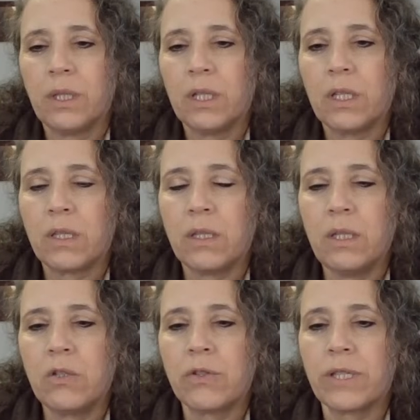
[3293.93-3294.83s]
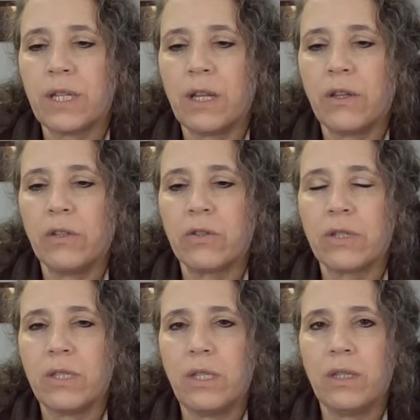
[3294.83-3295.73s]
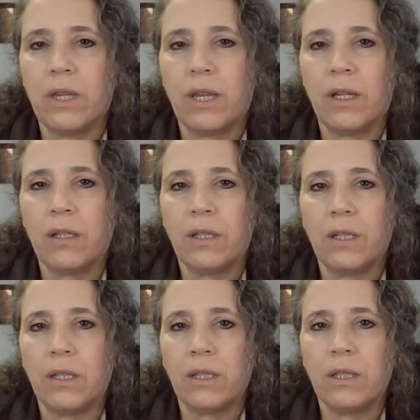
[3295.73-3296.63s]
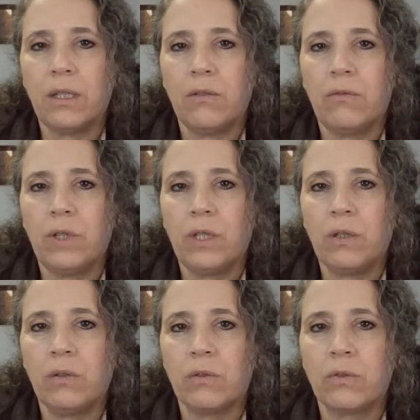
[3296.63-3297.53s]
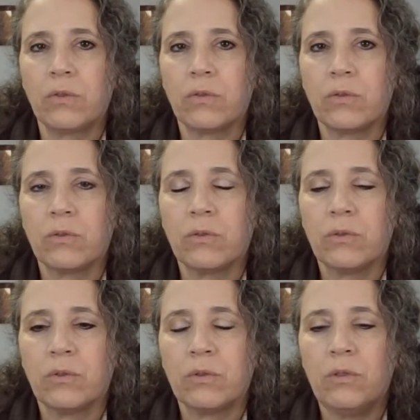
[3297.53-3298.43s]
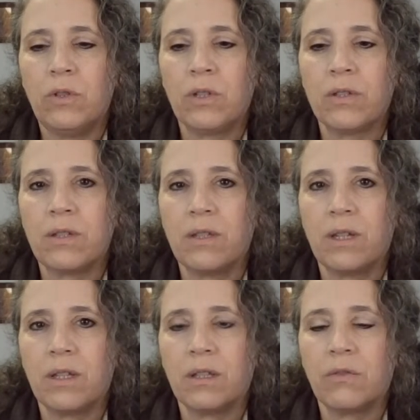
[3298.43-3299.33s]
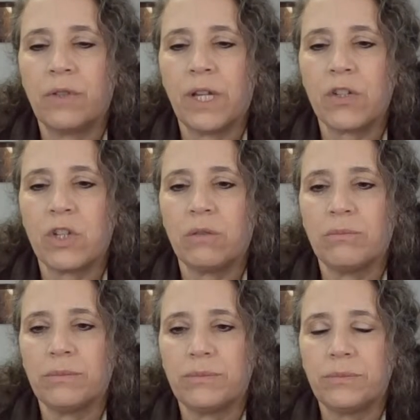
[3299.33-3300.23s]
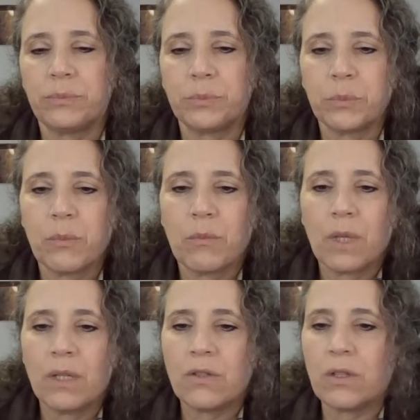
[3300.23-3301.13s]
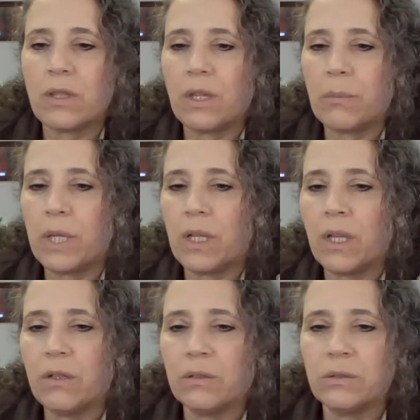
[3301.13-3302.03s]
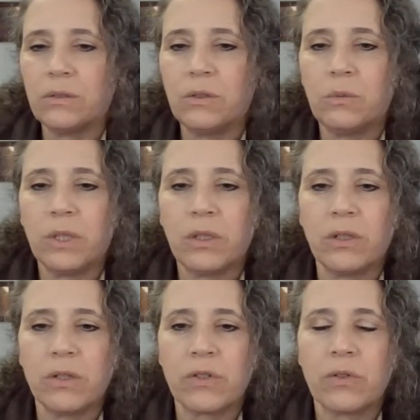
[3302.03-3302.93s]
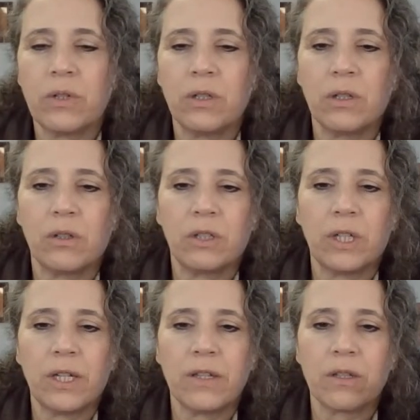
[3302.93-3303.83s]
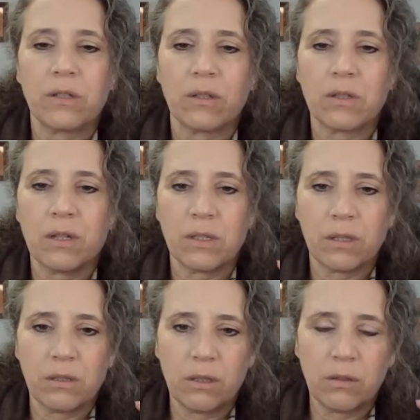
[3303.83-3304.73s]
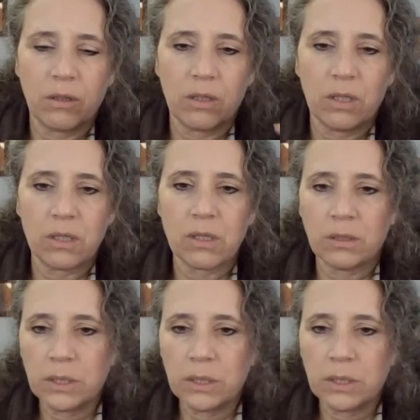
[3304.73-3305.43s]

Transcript: It's interesting how you'll see that, like, in videos, you can see that, the flashing. So you think, "Man, how no wonder it's so hard on our eyes because it's constantly doing this."